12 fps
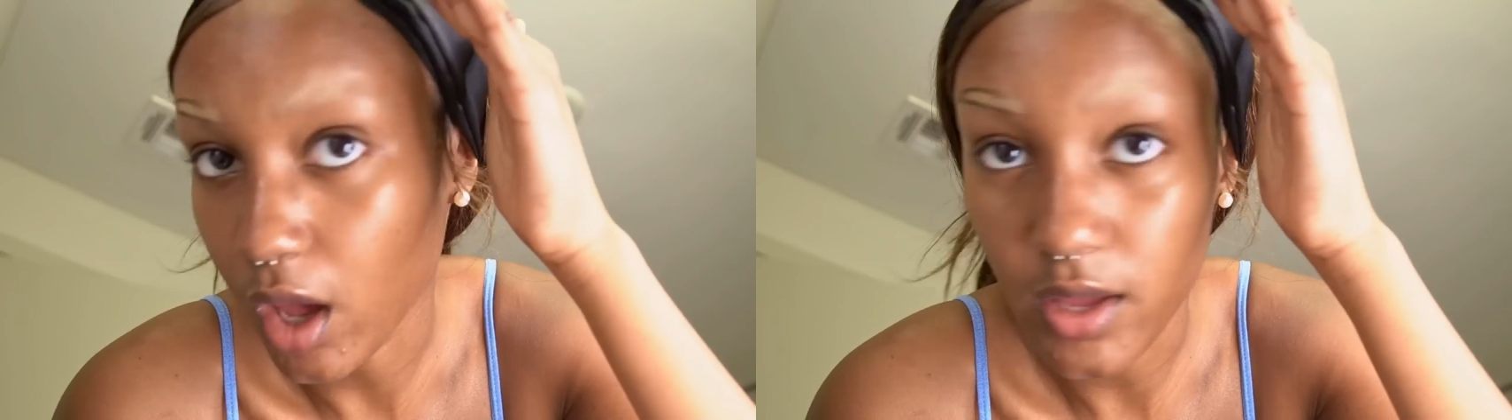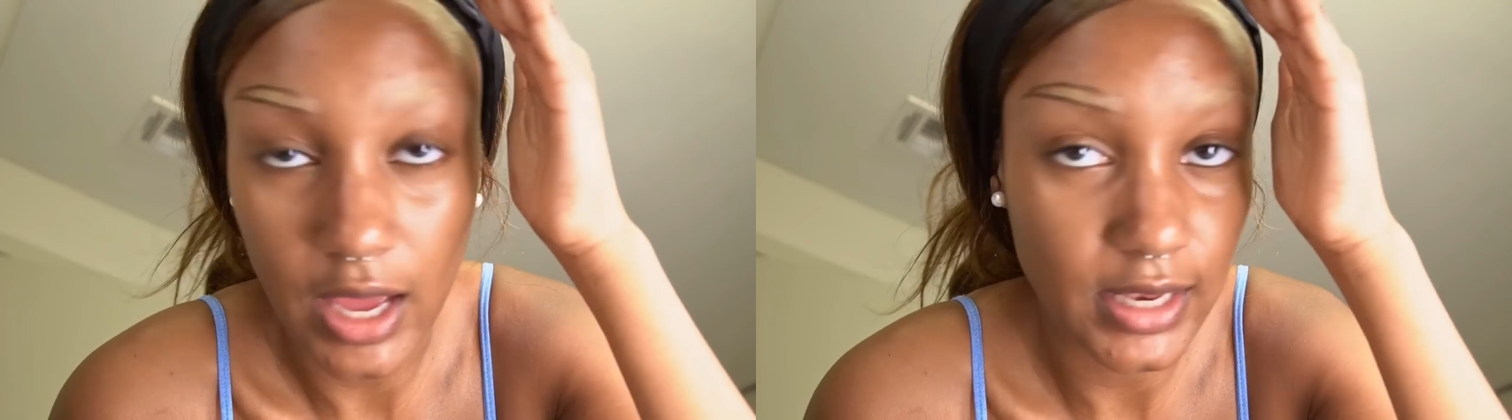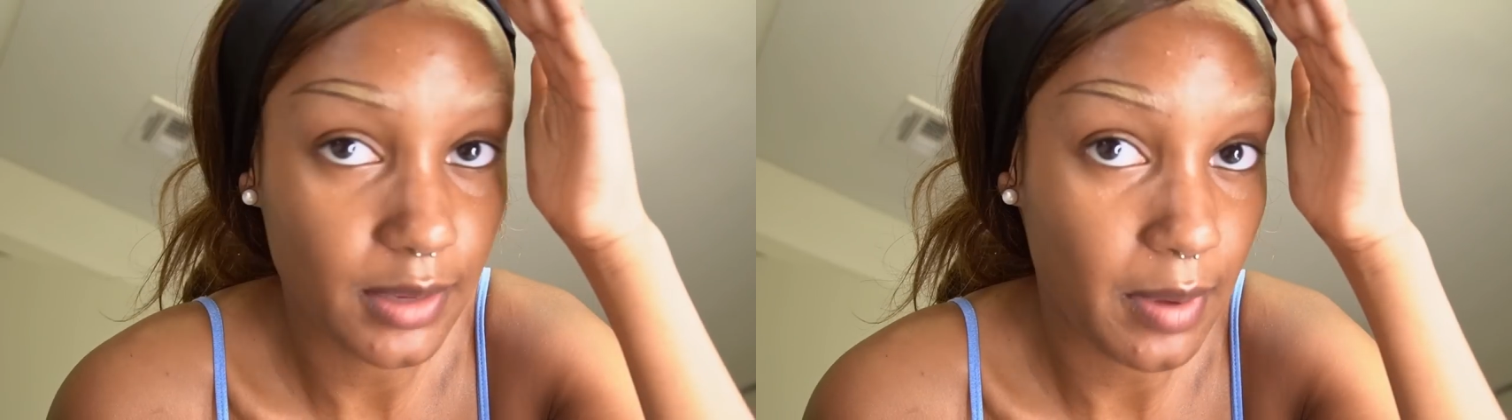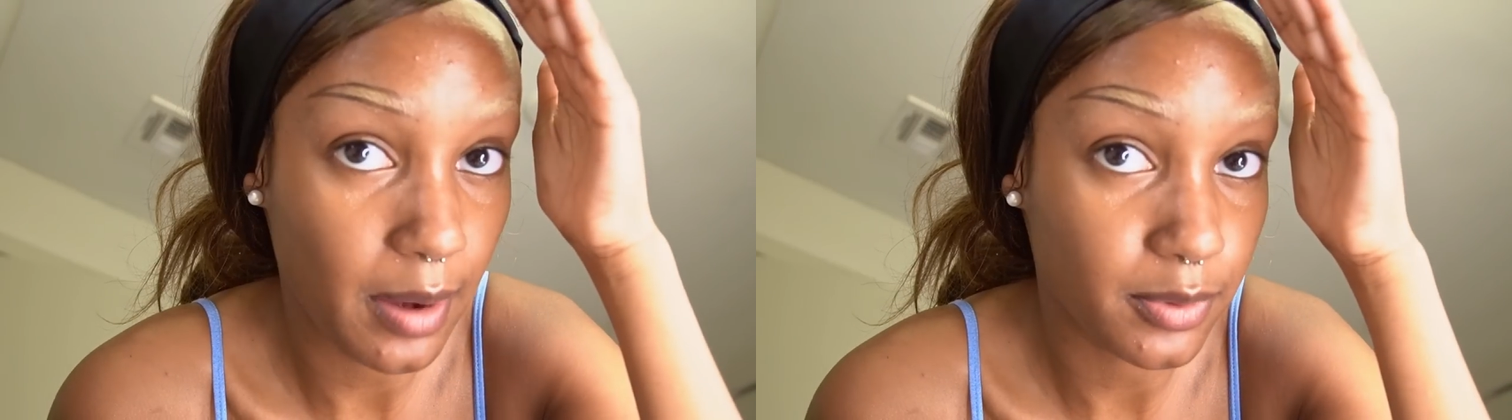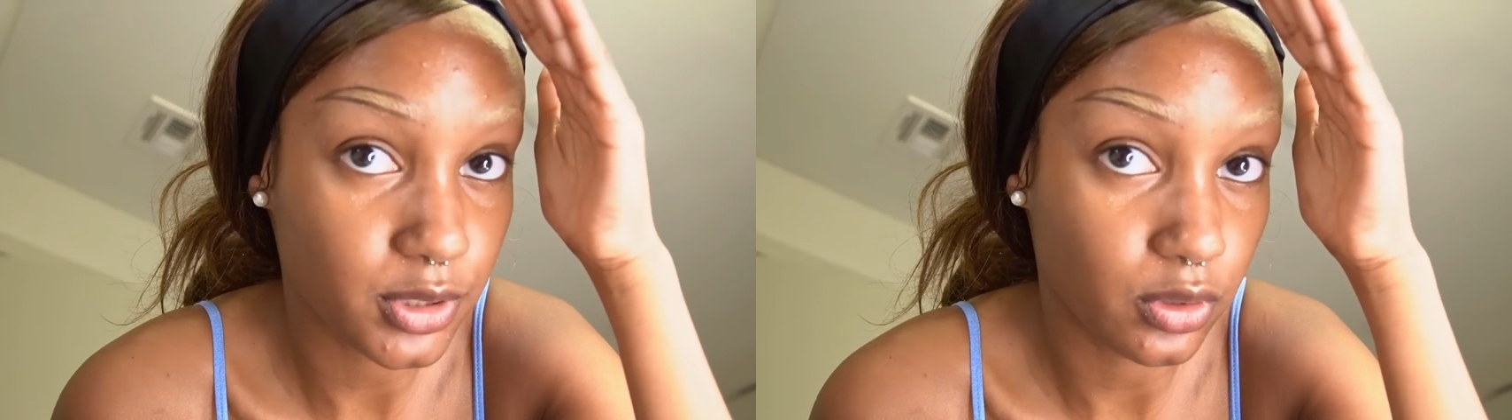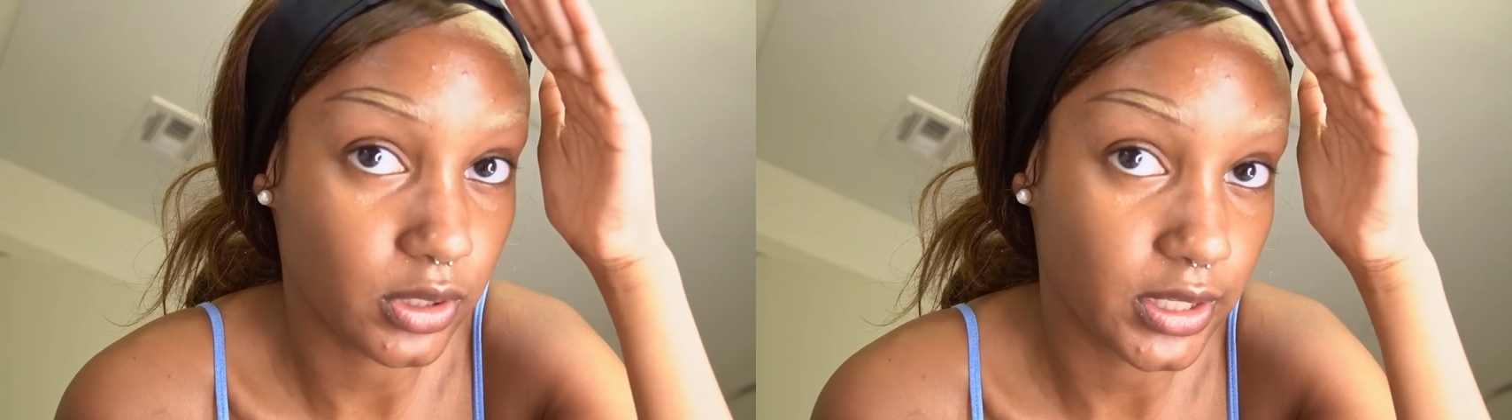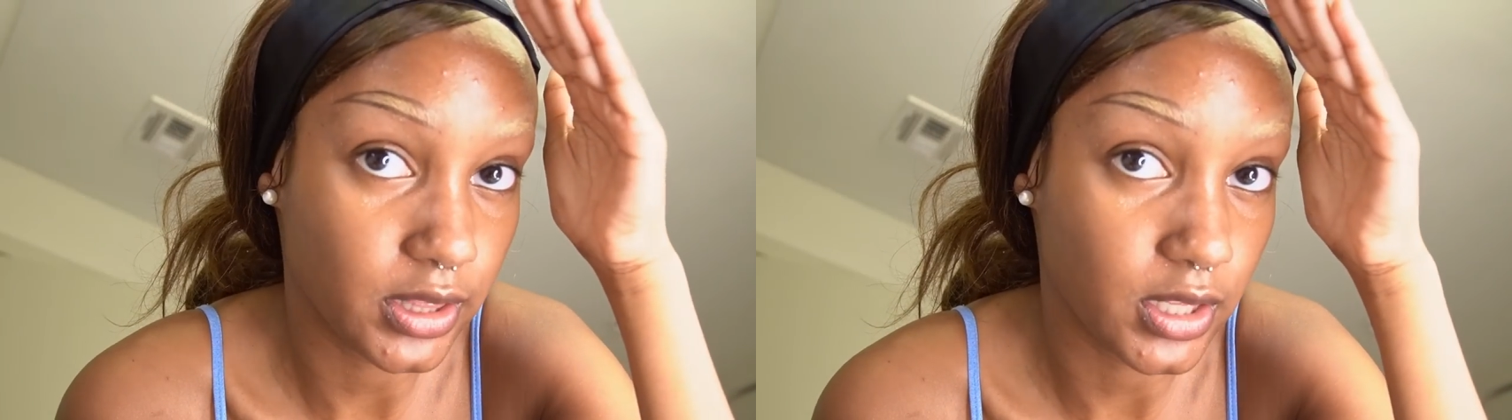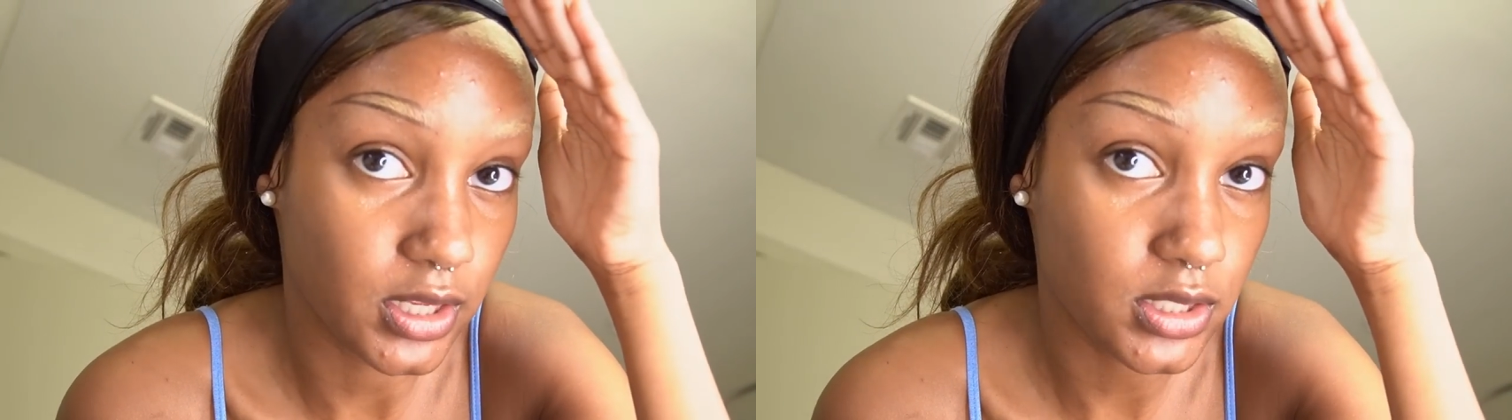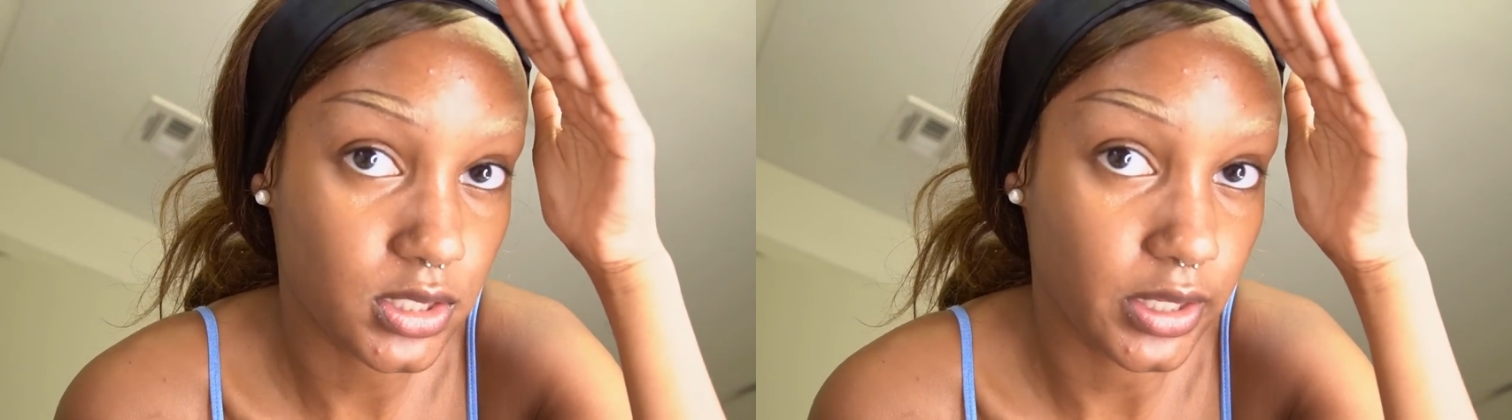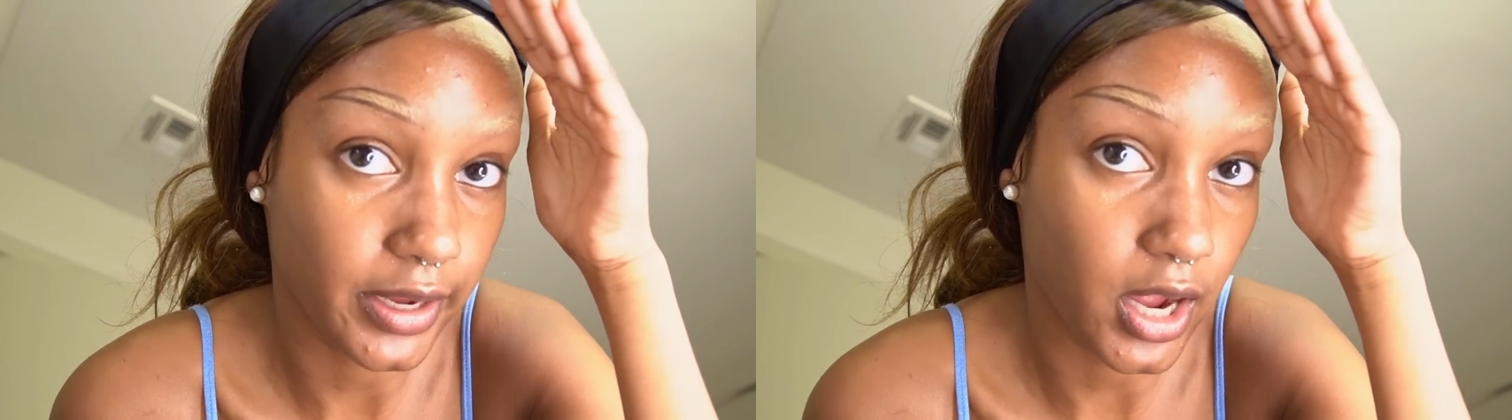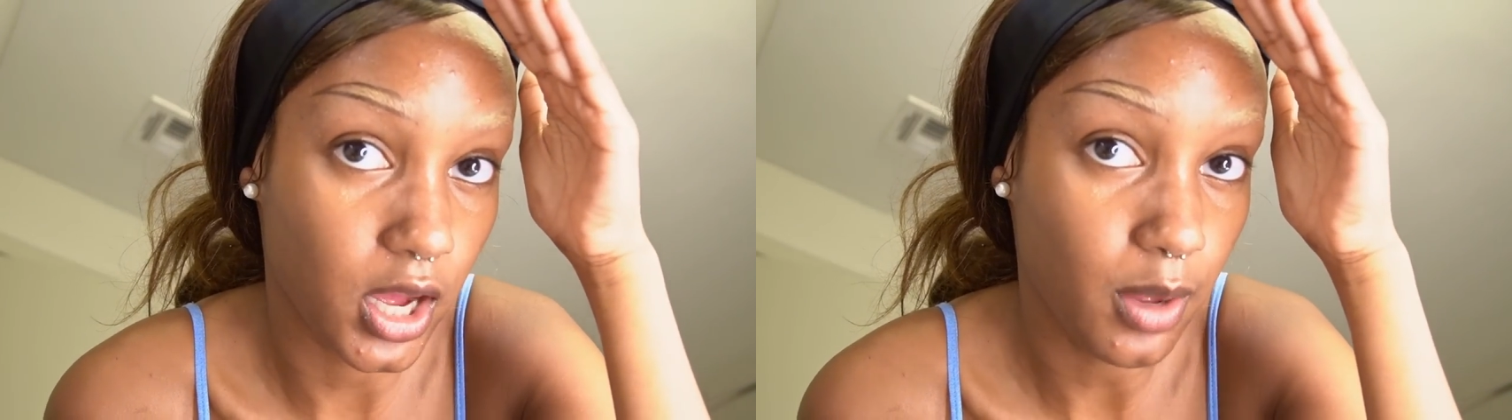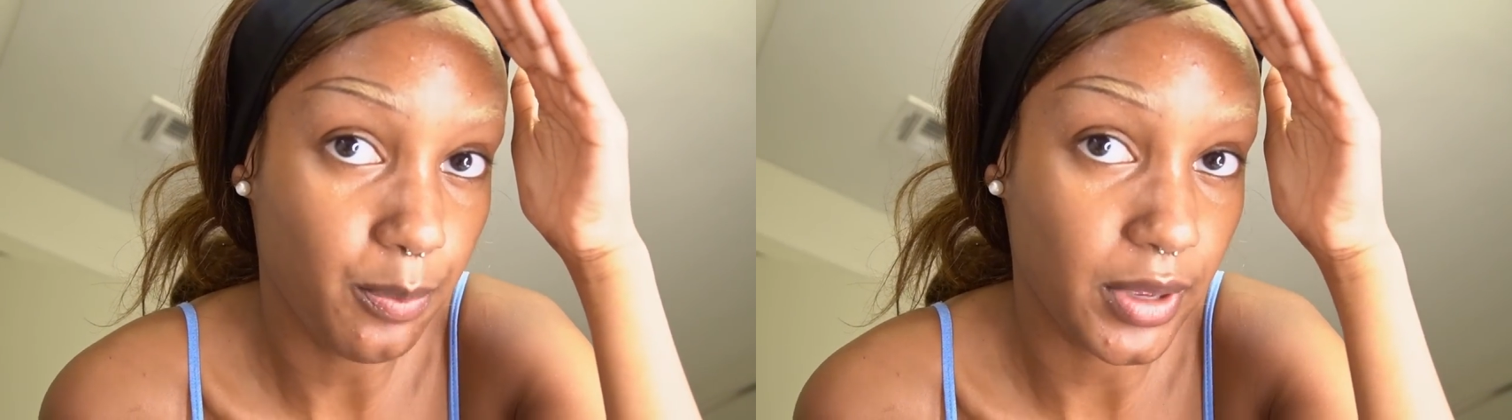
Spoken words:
Yeah, I like my eyebrows to go like this, like up.